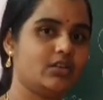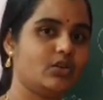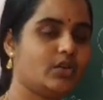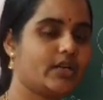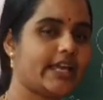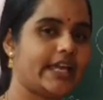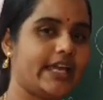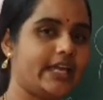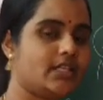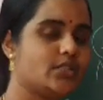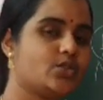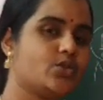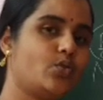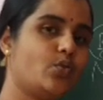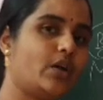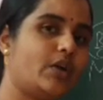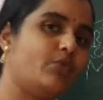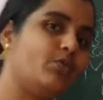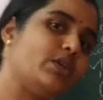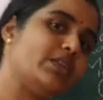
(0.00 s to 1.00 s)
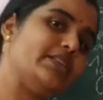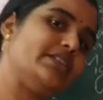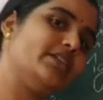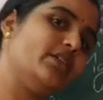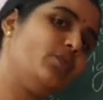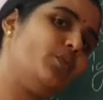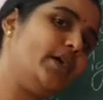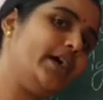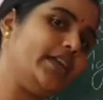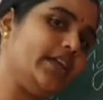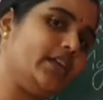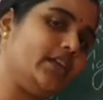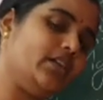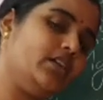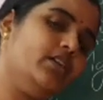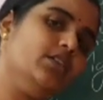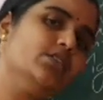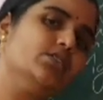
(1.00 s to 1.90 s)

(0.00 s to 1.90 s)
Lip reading: Okay, so 1 ones are 1.